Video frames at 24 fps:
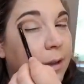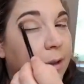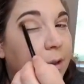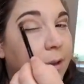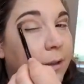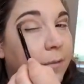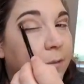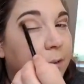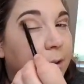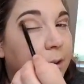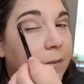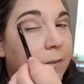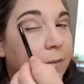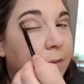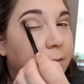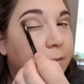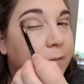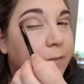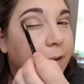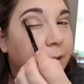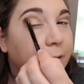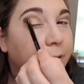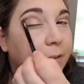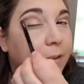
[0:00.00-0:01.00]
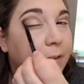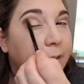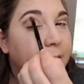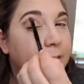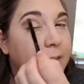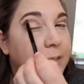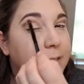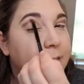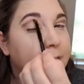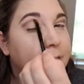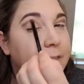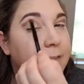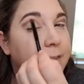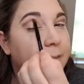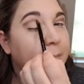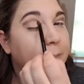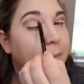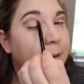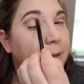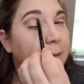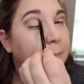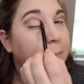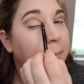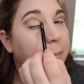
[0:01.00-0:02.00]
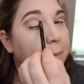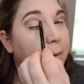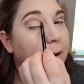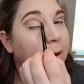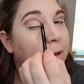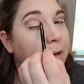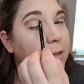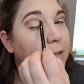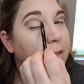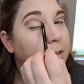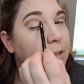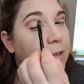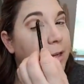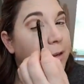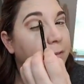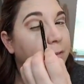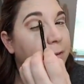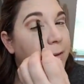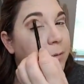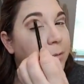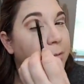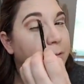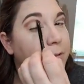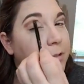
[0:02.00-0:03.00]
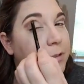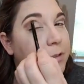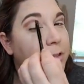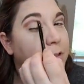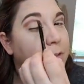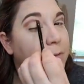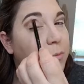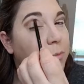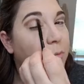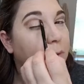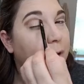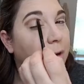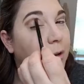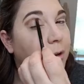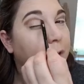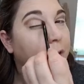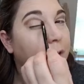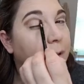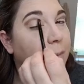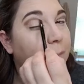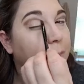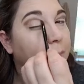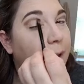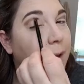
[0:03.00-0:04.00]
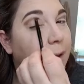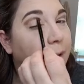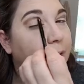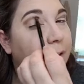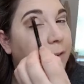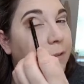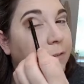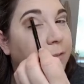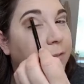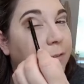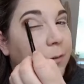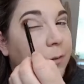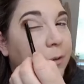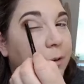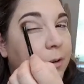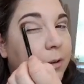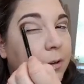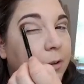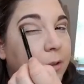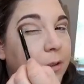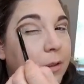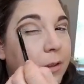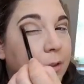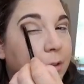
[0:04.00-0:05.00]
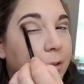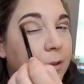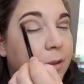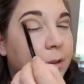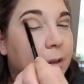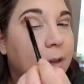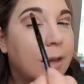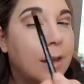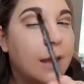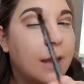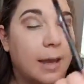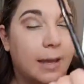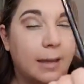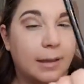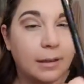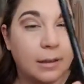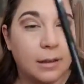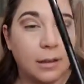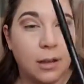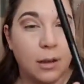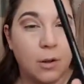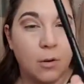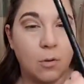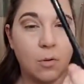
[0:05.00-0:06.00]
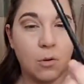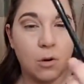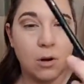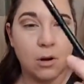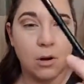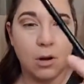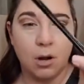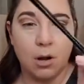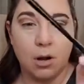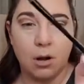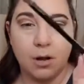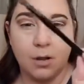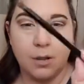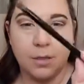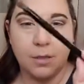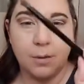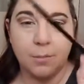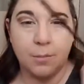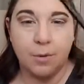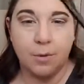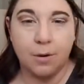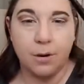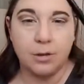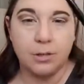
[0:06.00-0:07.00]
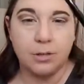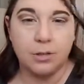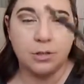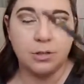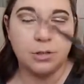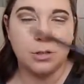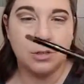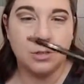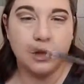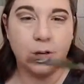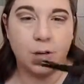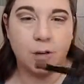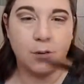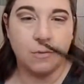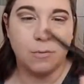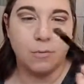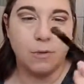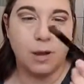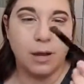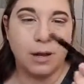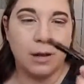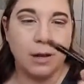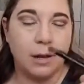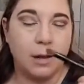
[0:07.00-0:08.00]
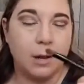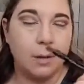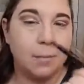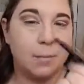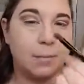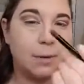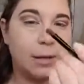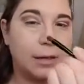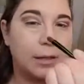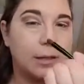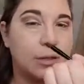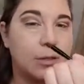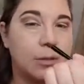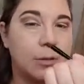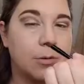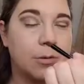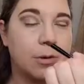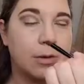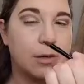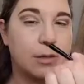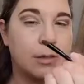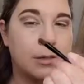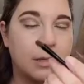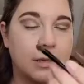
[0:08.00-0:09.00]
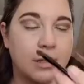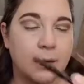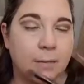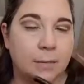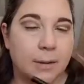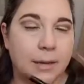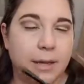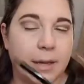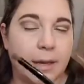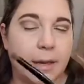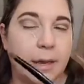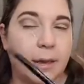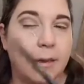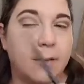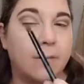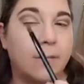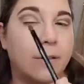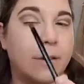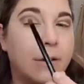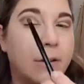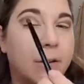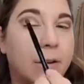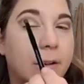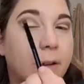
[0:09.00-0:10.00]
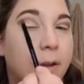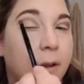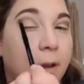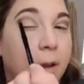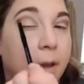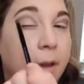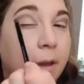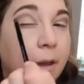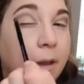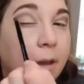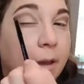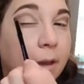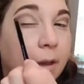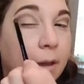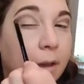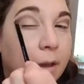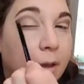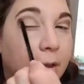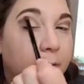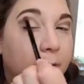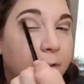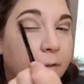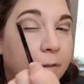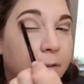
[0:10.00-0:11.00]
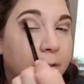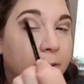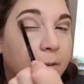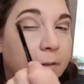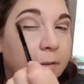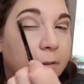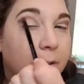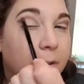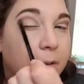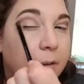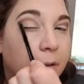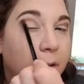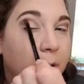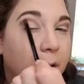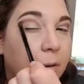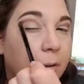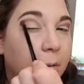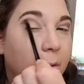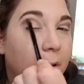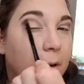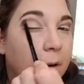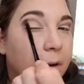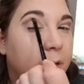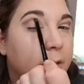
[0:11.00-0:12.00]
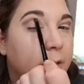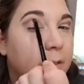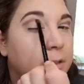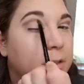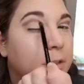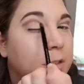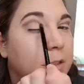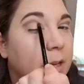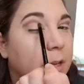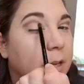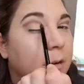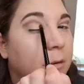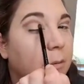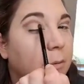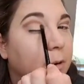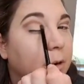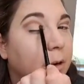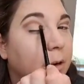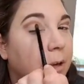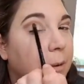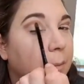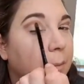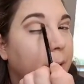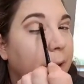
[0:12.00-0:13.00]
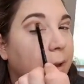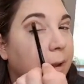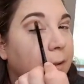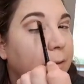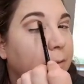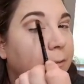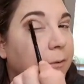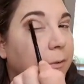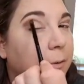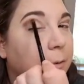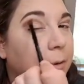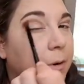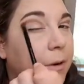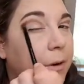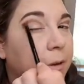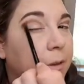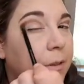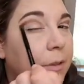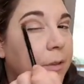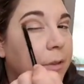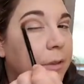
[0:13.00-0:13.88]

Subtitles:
if you have a fairly decent made brush, if you will just work it back and forth and lower on the brush, not right up next to it, it's going to make it heavier. If you'll do it lower and just kind of work it back and forth,